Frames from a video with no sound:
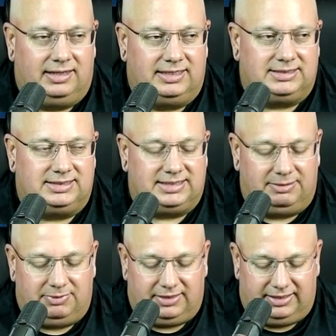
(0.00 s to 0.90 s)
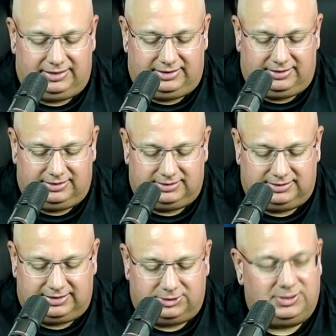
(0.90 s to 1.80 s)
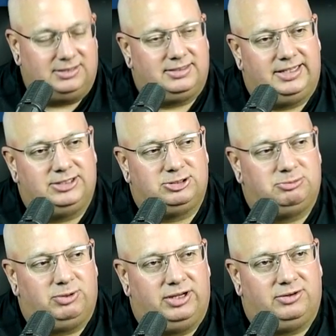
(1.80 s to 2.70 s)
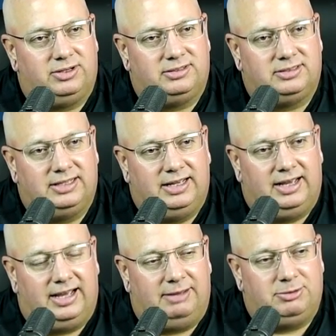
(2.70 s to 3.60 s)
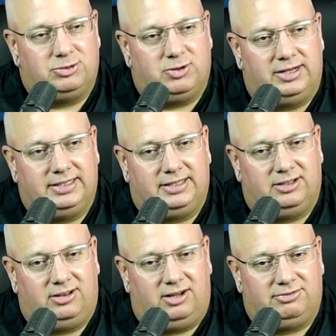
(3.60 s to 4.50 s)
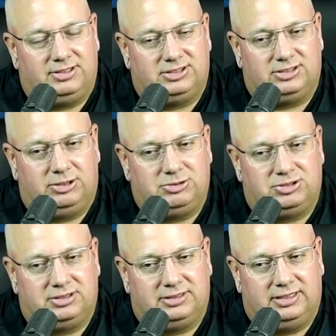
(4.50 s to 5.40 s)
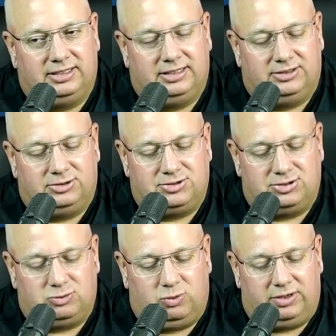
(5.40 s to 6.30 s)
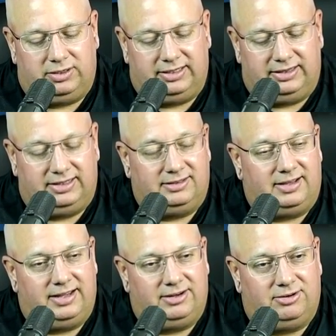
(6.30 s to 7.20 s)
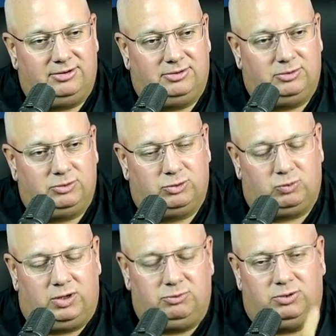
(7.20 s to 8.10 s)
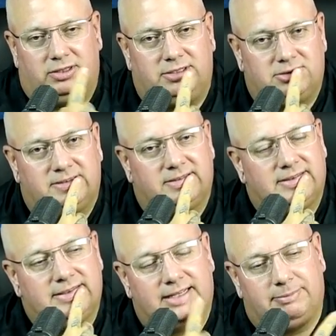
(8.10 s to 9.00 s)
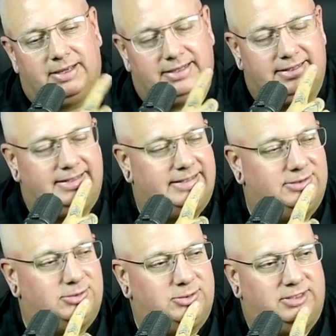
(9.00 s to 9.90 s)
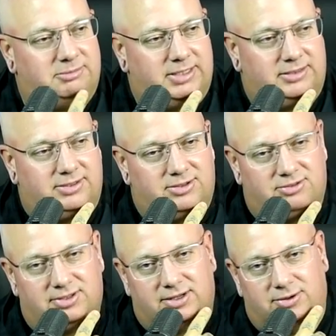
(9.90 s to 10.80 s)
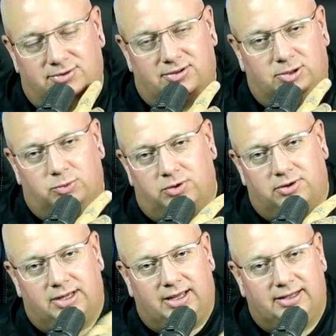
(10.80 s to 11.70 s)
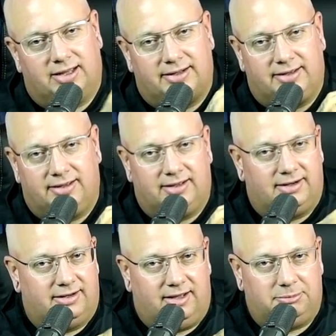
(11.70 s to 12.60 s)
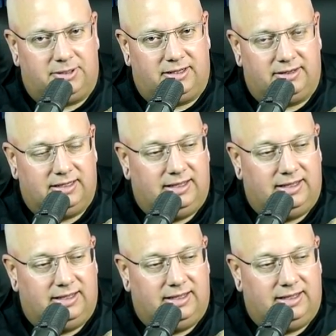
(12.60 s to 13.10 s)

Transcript: It's the same thing since I translate ancient Prakrit. I've been trying to kill off this notion. There's this one, there's one religion, I'm not going to get into it, I've made tons of videos on the word anada and anatman.